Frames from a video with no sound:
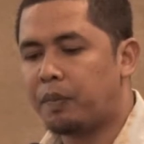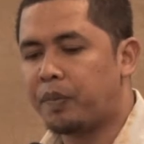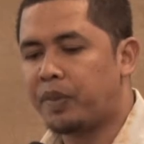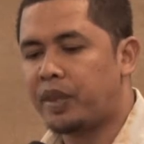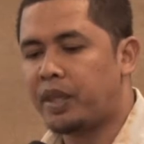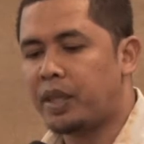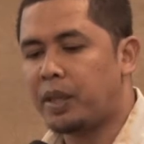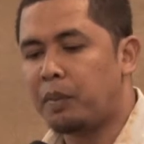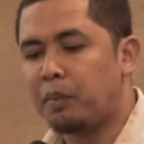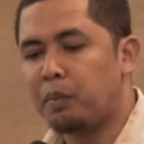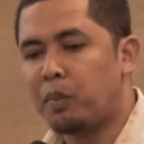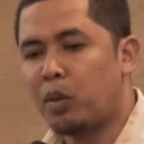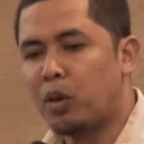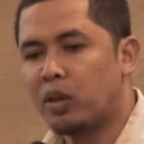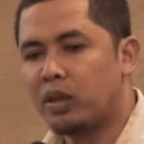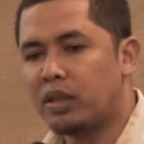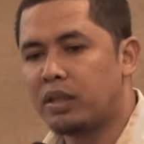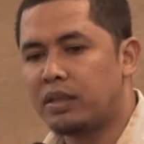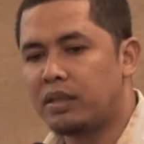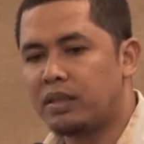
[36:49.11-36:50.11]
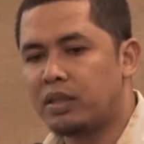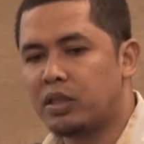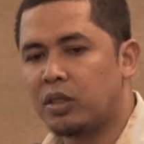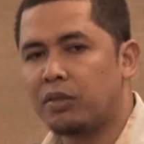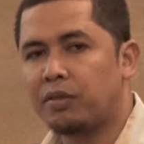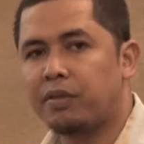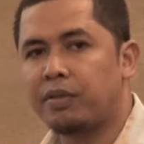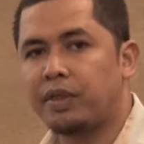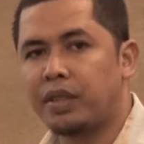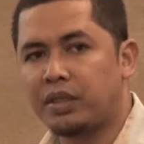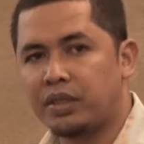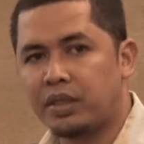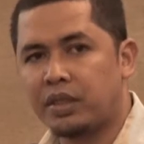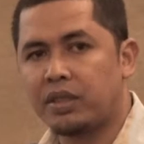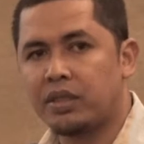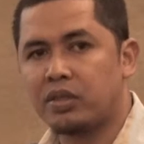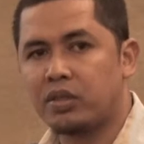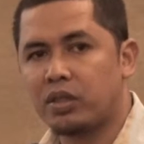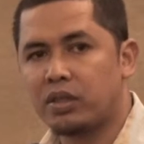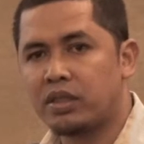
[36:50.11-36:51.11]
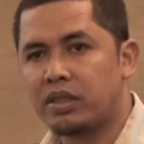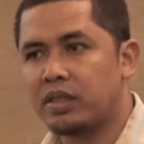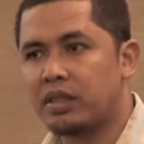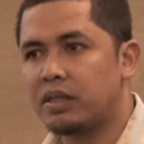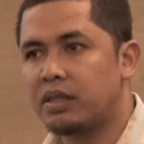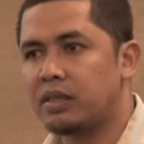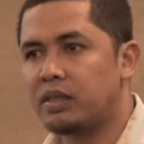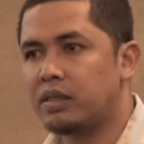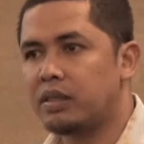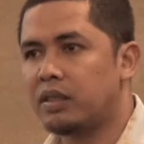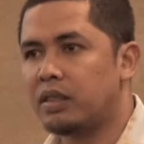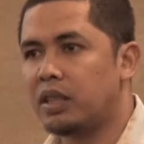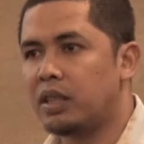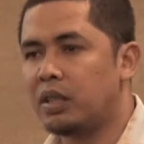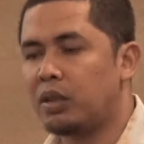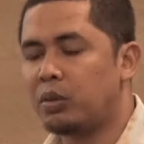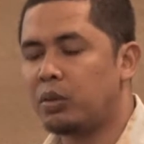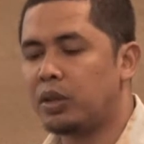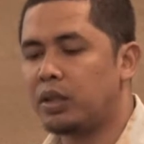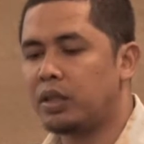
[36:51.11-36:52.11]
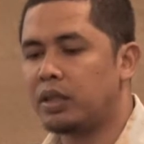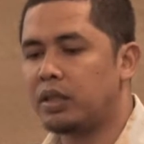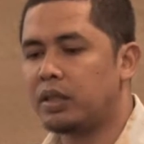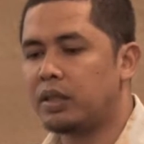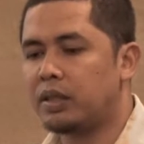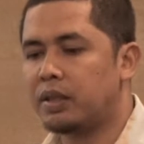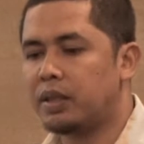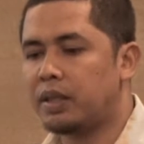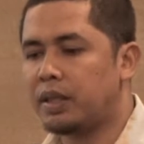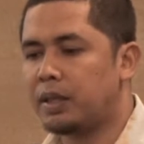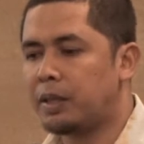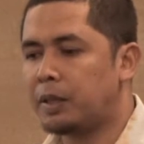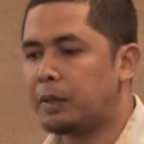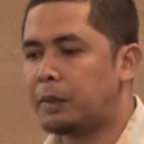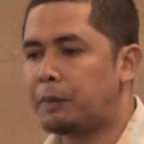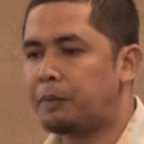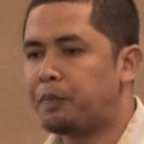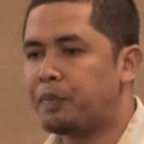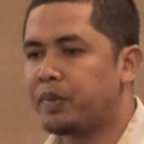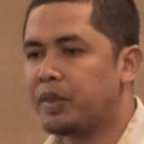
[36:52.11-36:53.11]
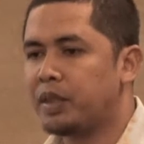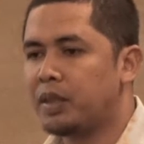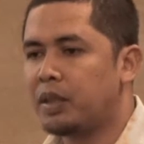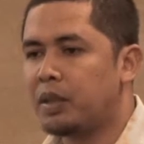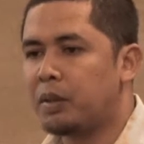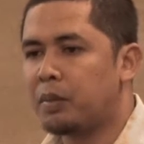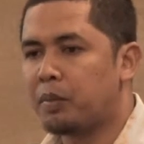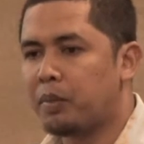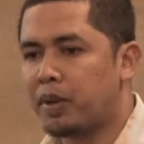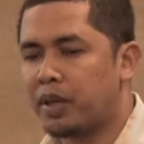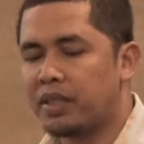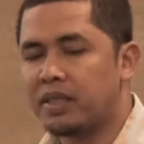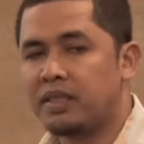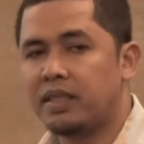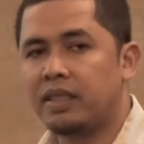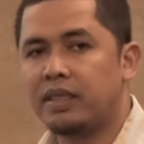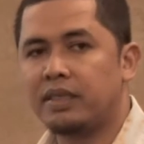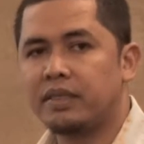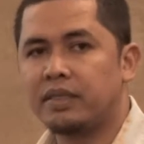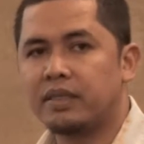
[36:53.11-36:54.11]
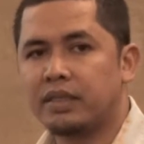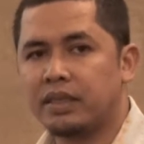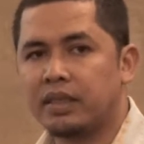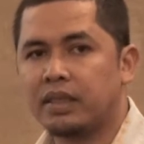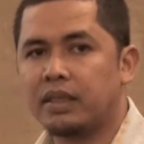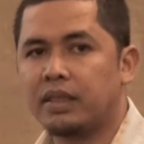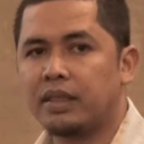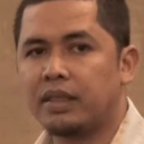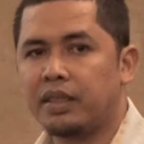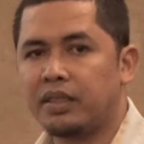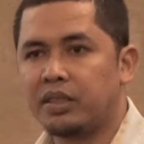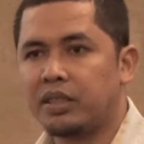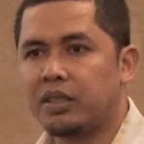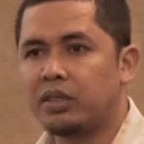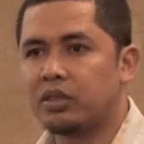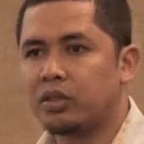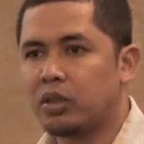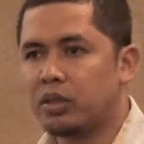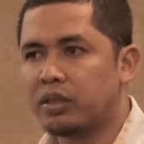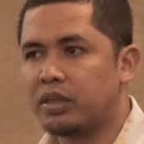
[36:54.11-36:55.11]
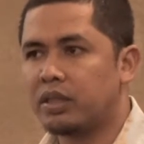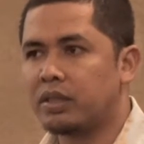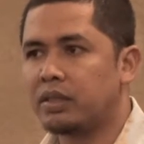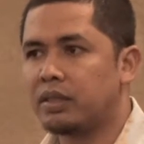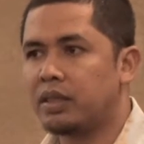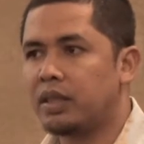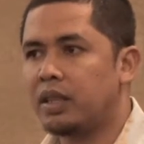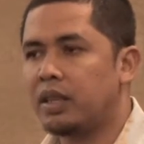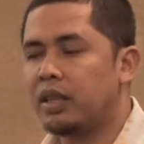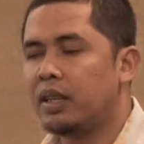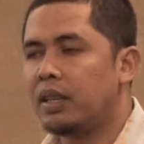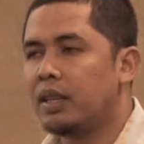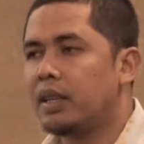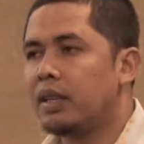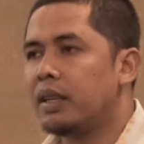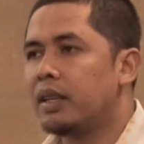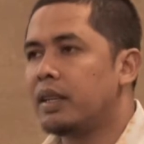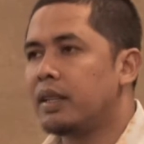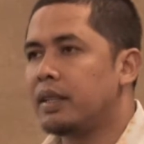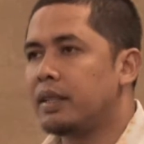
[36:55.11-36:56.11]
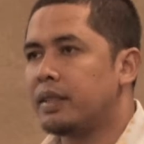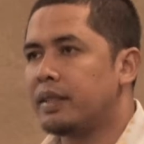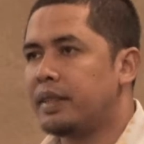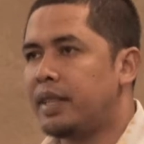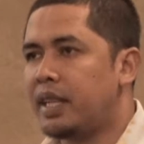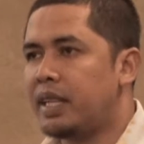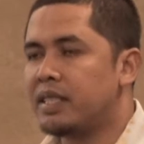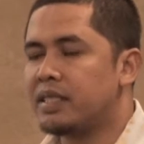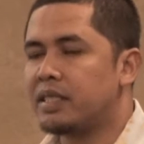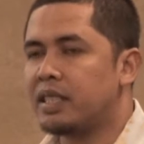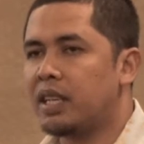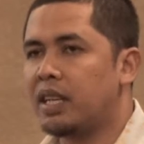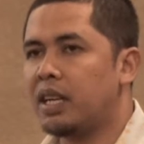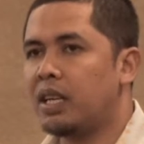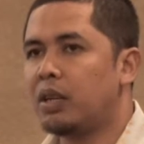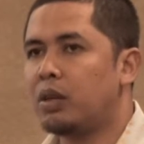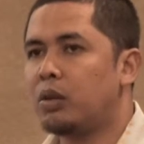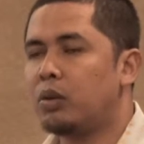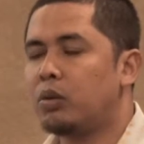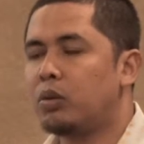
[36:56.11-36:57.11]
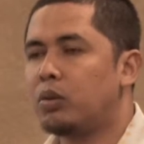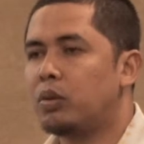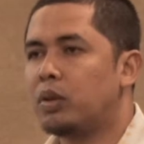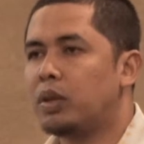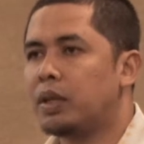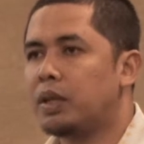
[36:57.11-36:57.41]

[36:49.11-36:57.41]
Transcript: the importance of natural resources, our priceless natural resources. That's how